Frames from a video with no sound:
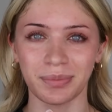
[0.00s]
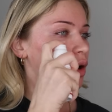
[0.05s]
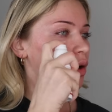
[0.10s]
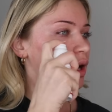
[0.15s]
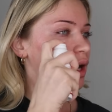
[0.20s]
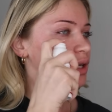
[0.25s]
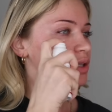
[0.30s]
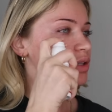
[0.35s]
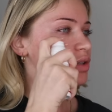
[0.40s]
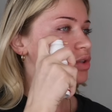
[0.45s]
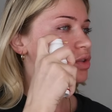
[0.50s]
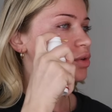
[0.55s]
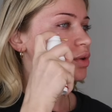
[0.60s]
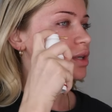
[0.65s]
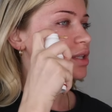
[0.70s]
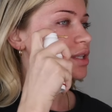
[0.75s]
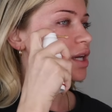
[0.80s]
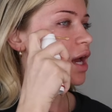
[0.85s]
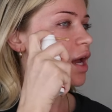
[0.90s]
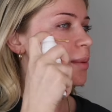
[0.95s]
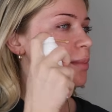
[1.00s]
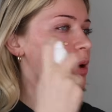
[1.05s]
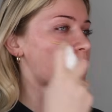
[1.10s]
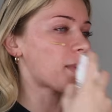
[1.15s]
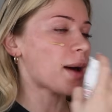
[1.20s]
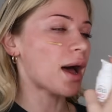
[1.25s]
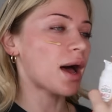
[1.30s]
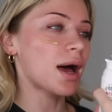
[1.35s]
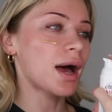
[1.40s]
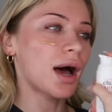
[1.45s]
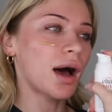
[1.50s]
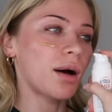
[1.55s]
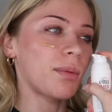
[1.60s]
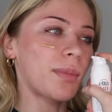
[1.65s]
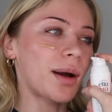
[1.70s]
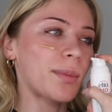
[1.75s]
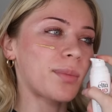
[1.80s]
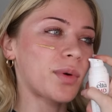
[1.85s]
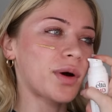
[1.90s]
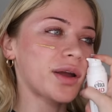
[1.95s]
Okay, so story time about how
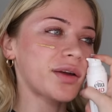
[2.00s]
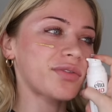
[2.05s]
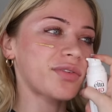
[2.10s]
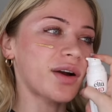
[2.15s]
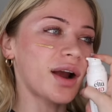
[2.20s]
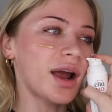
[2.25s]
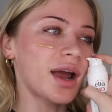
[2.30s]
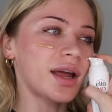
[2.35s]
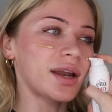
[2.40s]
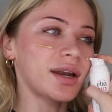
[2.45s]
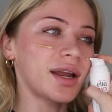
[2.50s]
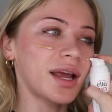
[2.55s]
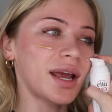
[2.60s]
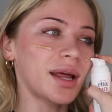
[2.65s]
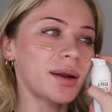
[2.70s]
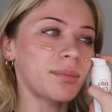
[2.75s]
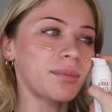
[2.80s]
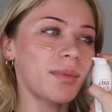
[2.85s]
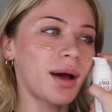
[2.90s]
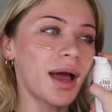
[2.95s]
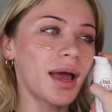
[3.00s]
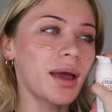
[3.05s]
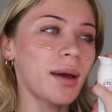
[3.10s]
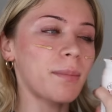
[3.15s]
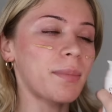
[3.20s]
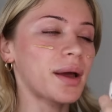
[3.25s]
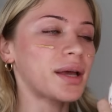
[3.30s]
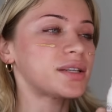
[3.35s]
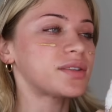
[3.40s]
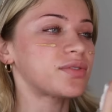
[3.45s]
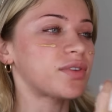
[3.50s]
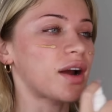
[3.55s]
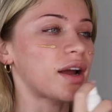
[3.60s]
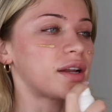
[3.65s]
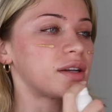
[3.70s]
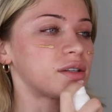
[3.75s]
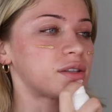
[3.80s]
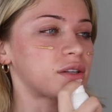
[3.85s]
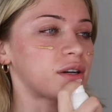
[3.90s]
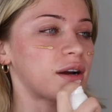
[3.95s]
my boyfriend and my best
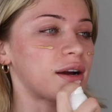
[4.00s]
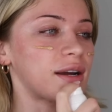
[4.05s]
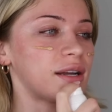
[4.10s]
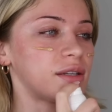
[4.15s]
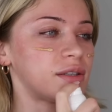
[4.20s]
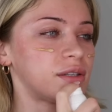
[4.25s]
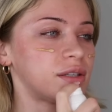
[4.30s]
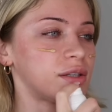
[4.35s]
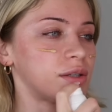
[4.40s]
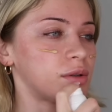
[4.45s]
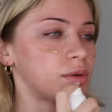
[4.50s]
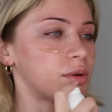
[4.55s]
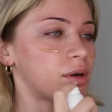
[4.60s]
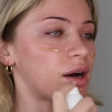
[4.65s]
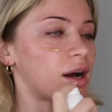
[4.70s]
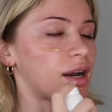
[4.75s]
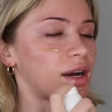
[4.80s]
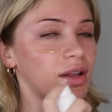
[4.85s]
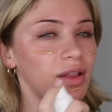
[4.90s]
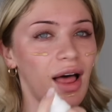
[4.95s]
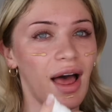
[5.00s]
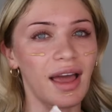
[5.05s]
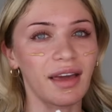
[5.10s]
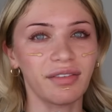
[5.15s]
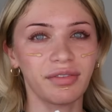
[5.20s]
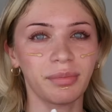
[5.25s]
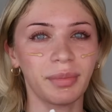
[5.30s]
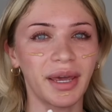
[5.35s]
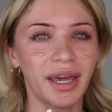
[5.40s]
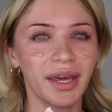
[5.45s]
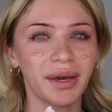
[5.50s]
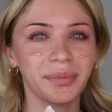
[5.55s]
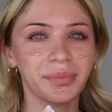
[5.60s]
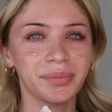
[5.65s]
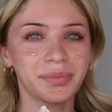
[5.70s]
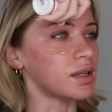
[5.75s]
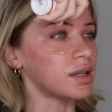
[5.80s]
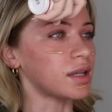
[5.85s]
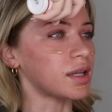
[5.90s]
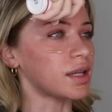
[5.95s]
friend tried to unalive me,
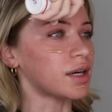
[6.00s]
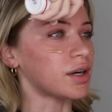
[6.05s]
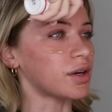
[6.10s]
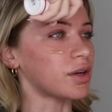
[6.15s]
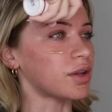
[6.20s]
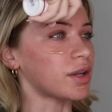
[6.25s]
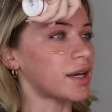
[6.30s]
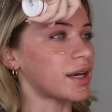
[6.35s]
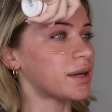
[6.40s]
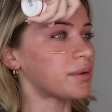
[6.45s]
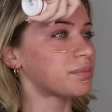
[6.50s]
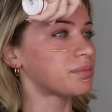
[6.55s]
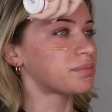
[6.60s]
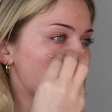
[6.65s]
literally.